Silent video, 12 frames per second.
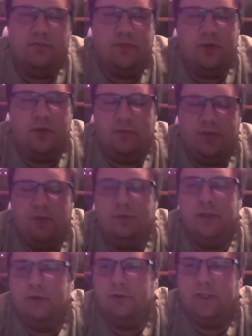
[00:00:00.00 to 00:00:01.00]
they're
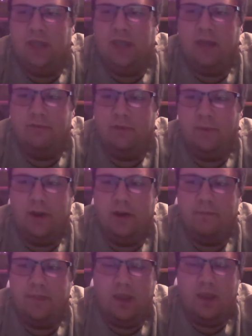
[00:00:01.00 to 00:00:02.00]
literally everywhere.